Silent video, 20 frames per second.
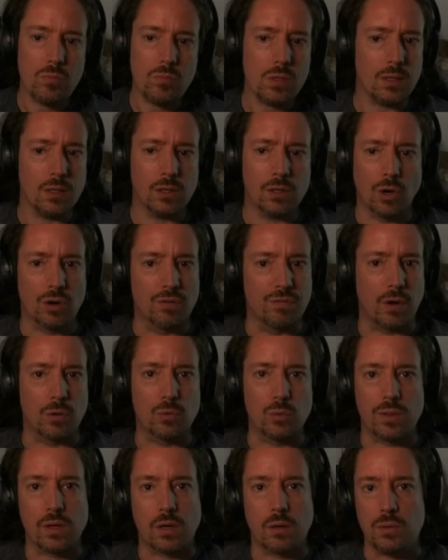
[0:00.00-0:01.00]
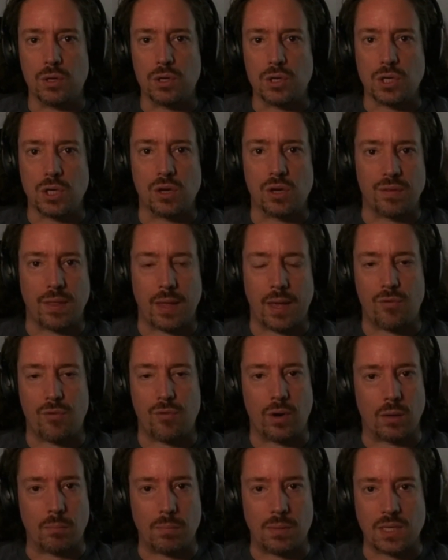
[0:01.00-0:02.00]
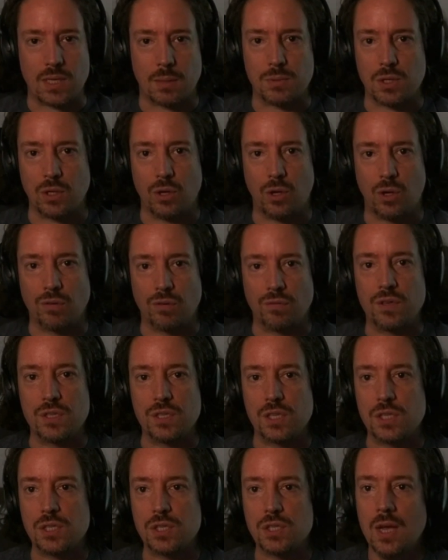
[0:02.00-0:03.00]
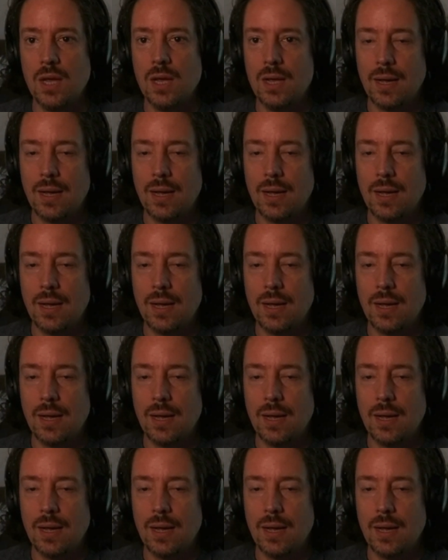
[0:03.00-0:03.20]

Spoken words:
Got involved with the community over there, running meetups and conferences,